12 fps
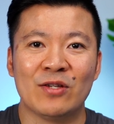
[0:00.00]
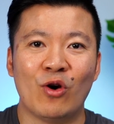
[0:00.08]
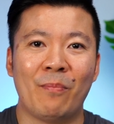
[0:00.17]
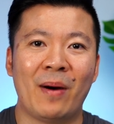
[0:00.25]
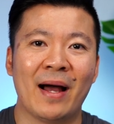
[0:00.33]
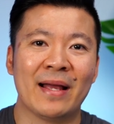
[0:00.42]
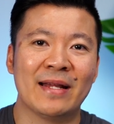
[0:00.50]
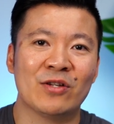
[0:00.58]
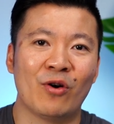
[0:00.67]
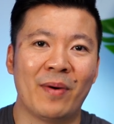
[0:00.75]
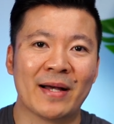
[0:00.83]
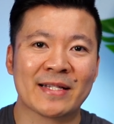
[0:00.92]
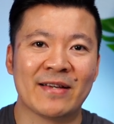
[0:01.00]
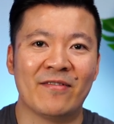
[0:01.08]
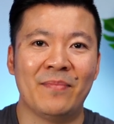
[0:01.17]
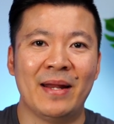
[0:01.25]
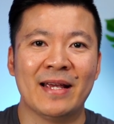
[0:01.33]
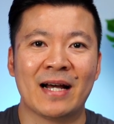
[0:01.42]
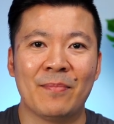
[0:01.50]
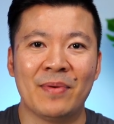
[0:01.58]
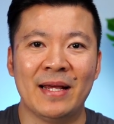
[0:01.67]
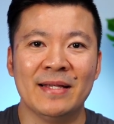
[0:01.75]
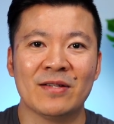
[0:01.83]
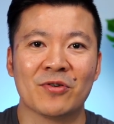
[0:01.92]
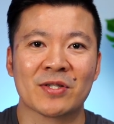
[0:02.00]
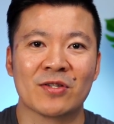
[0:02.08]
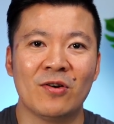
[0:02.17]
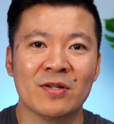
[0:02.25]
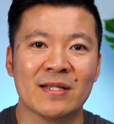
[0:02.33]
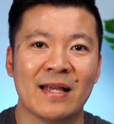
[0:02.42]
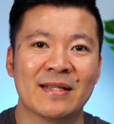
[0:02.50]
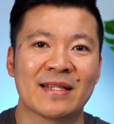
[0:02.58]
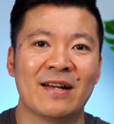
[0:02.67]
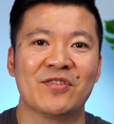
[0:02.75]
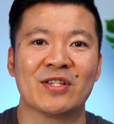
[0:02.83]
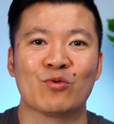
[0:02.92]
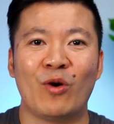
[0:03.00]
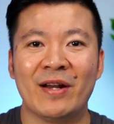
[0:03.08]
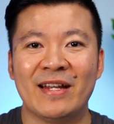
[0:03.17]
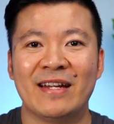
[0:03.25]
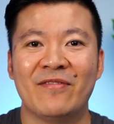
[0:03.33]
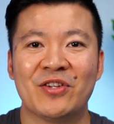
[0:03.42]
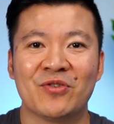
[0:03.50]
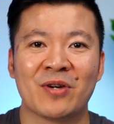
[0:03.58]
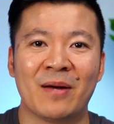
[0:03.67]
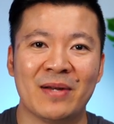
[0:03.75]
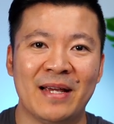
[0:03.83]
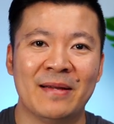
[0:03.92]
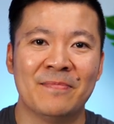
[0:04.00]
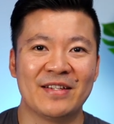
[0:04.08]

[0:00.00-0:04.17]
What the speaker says: you are buying into a basket of many companies or stocks instead of just one individual company.